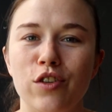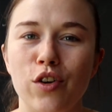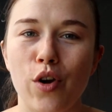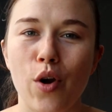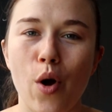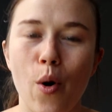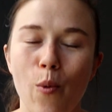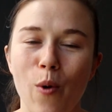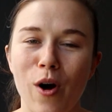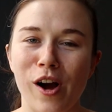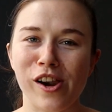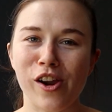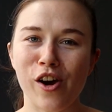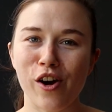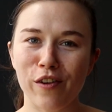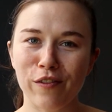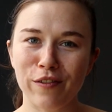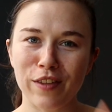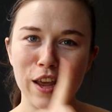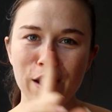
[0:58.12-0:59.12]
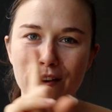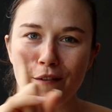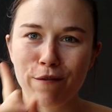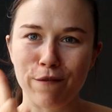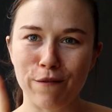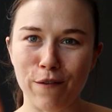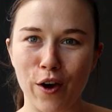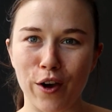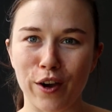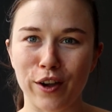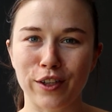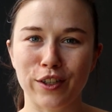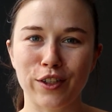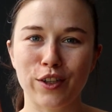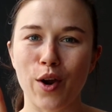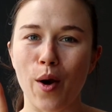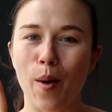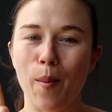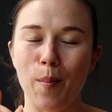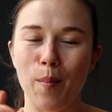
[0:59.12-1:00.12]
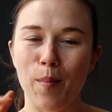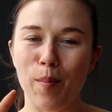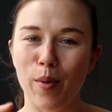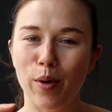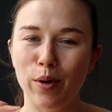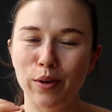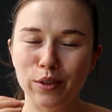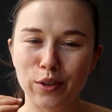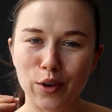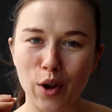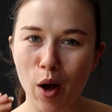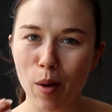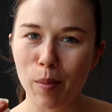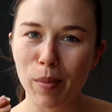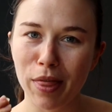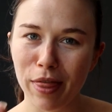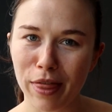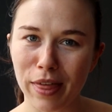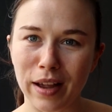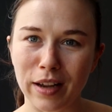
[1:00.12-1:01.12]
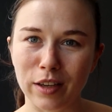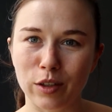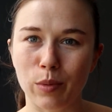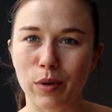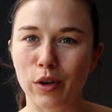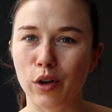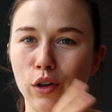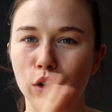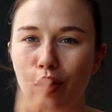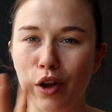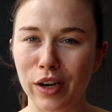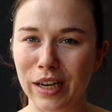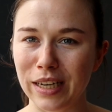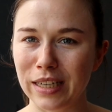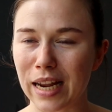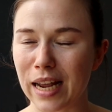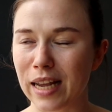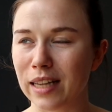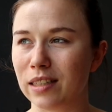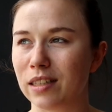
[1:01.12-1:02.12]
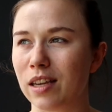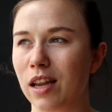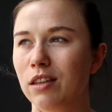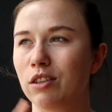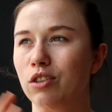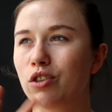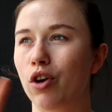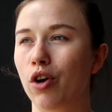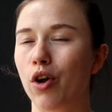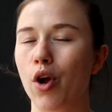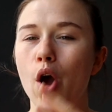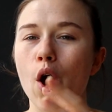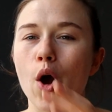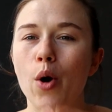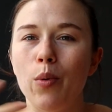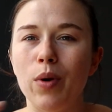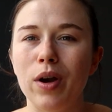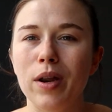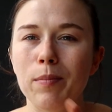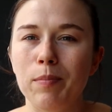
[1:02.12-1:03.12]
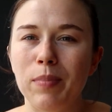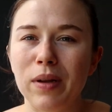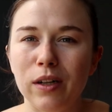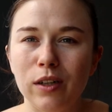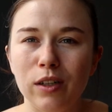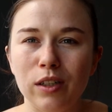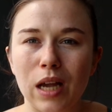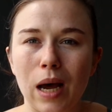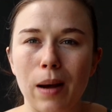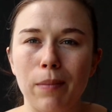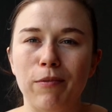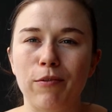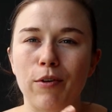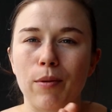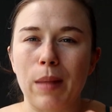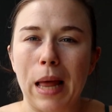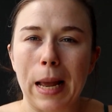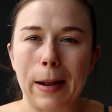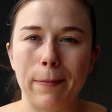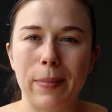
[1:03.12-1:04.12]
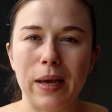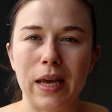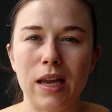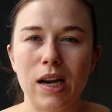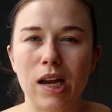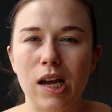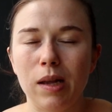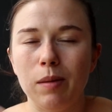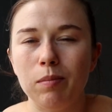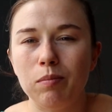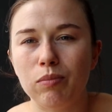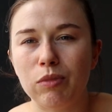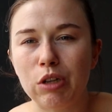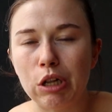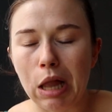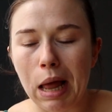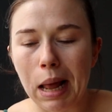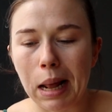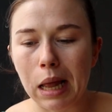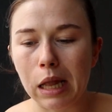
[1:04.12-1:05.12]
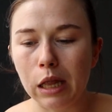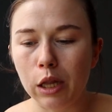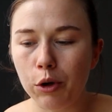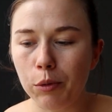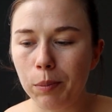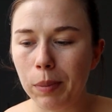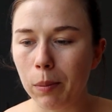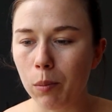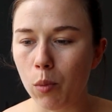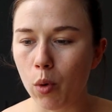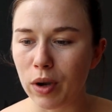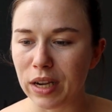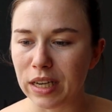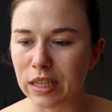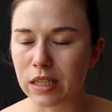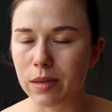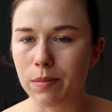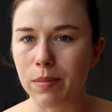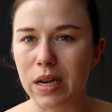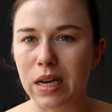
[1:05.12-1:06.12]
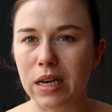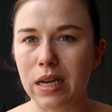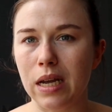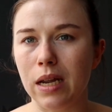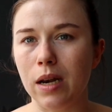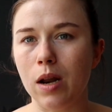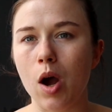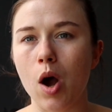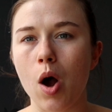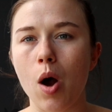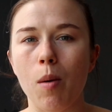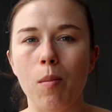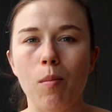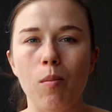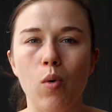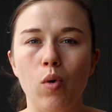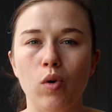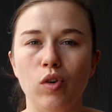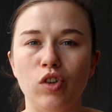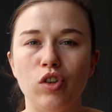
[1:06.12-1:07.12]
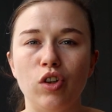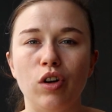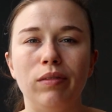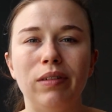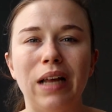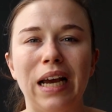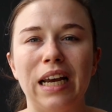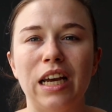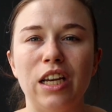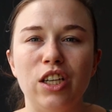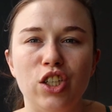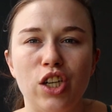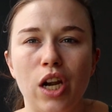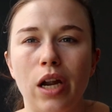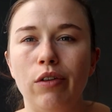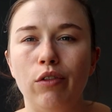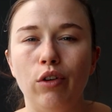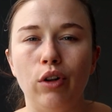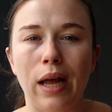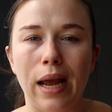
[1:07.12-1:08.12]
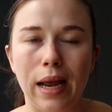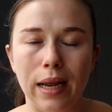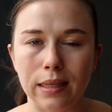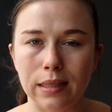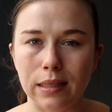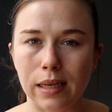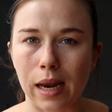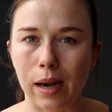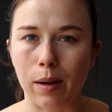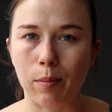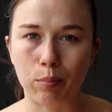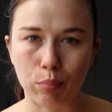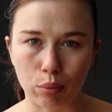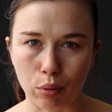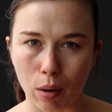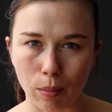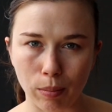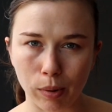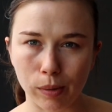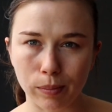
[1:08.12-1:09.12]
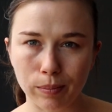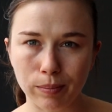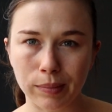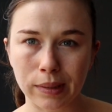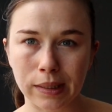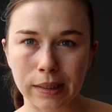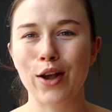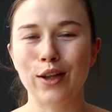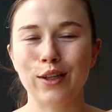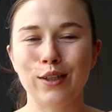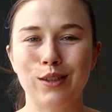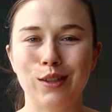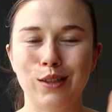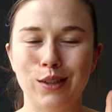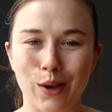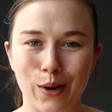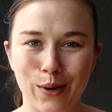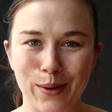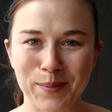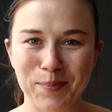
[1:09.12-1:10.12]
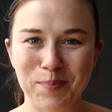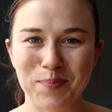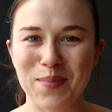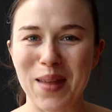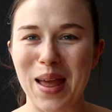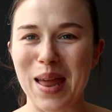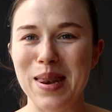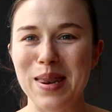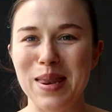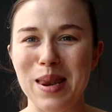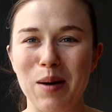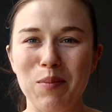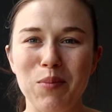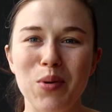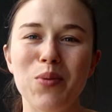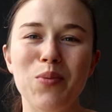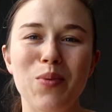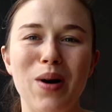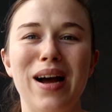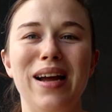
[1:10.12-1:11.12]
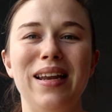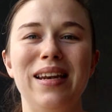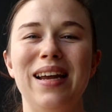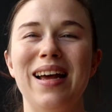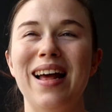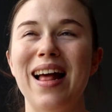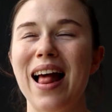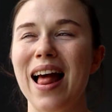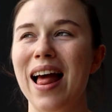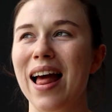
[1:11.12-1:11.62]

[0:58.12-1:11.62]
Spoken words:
so one of the first most common things you're learning to handstand, so we're going to build up from like beginner to like a little bit more intermediate, more sort of like general handstand problems. So number one